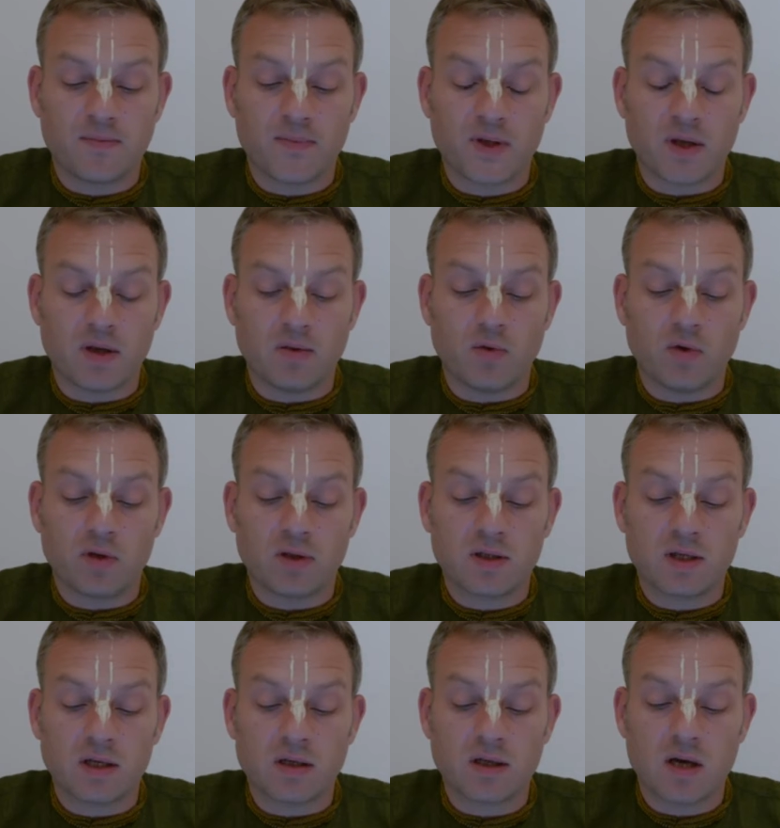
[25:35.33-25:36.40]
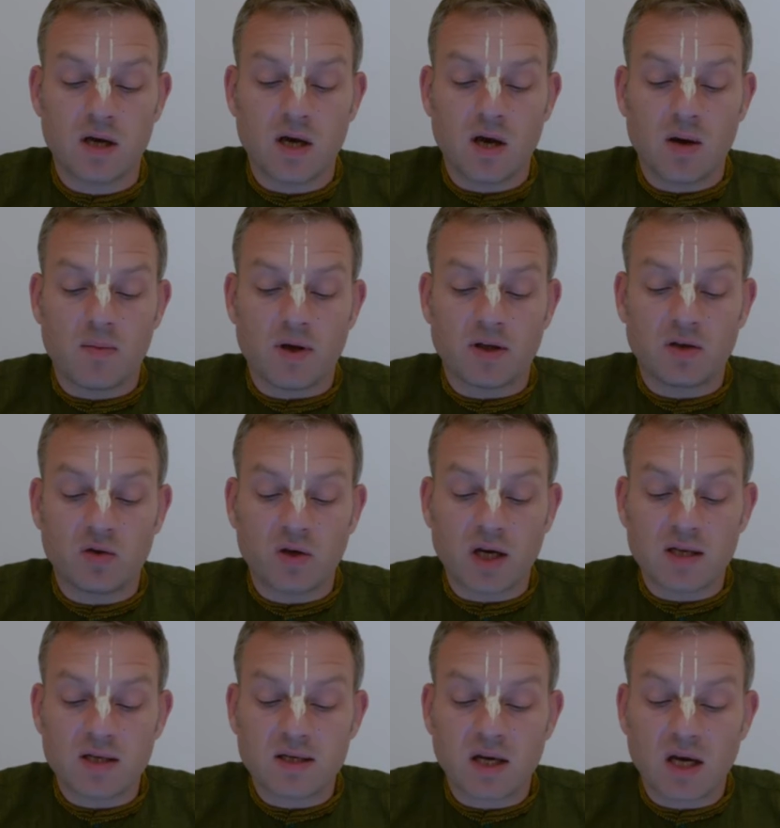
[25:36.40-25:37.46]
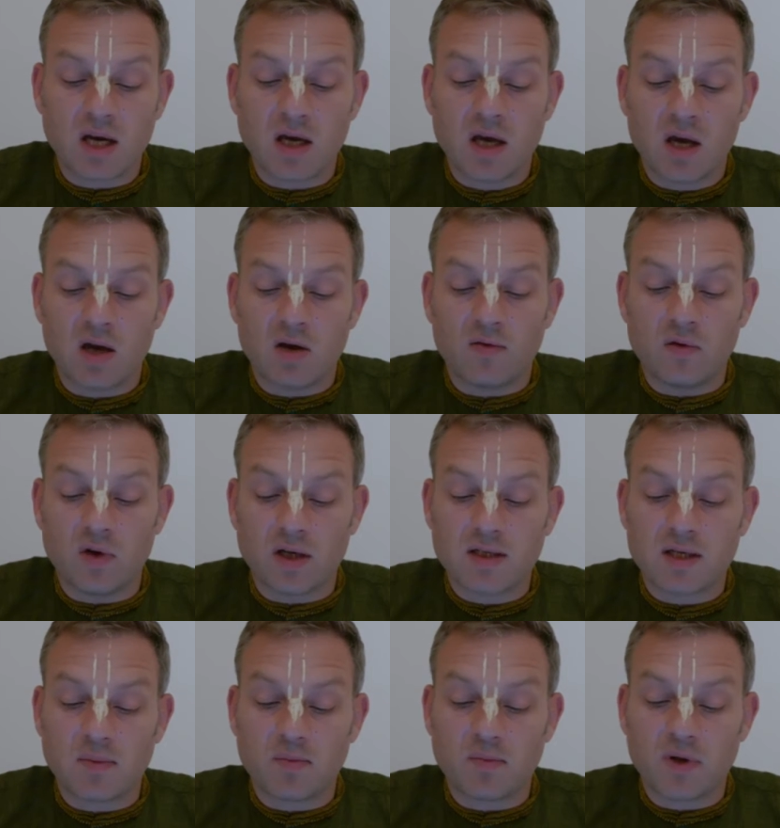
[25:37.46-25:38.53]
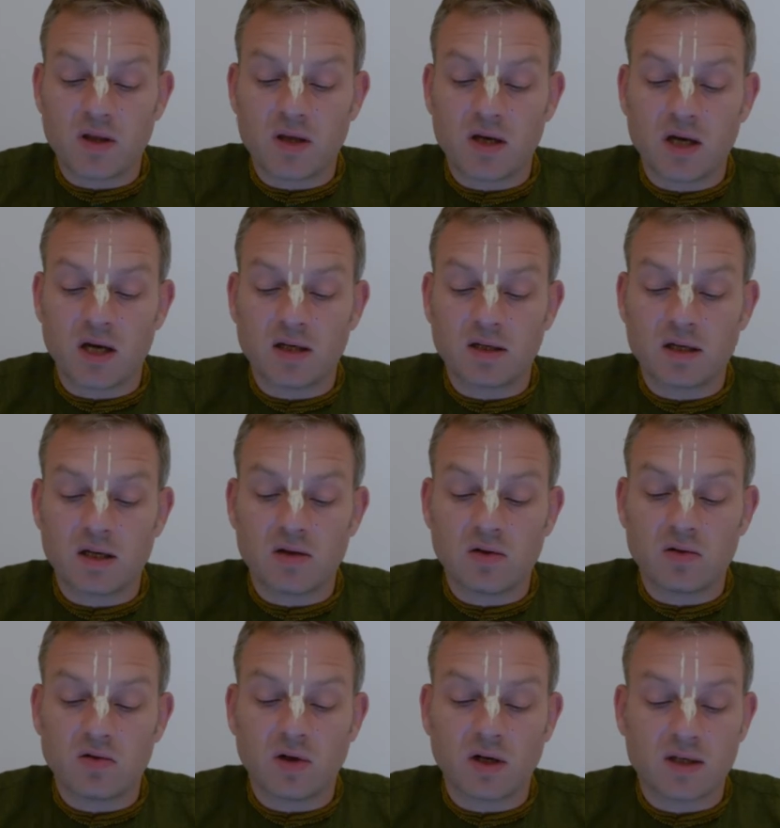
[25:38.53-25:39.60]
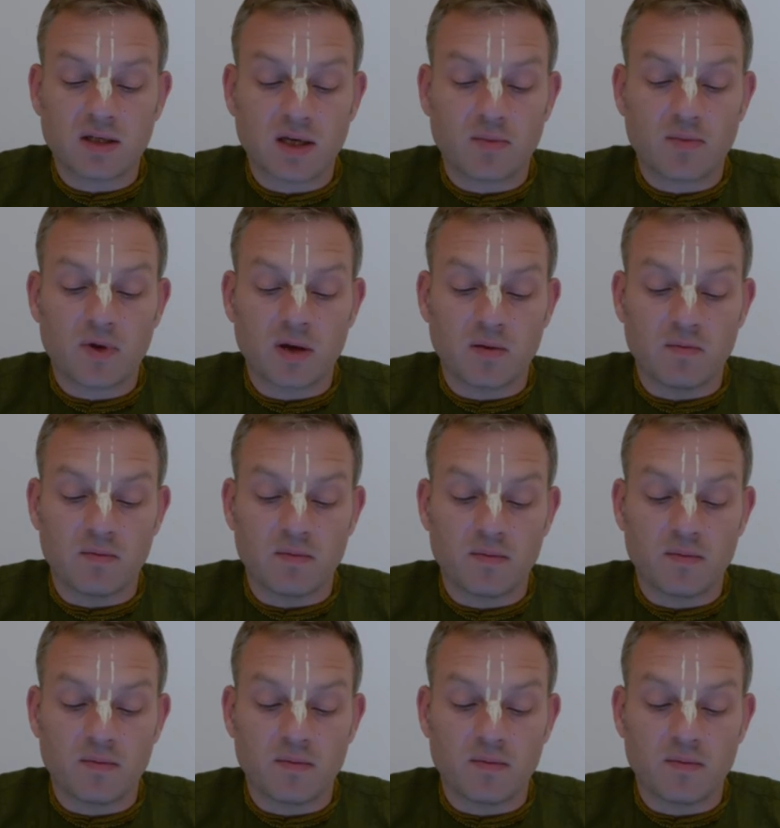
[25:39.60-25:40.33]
The devotee says, but you can say, if you accept me, then I tell you to accept him.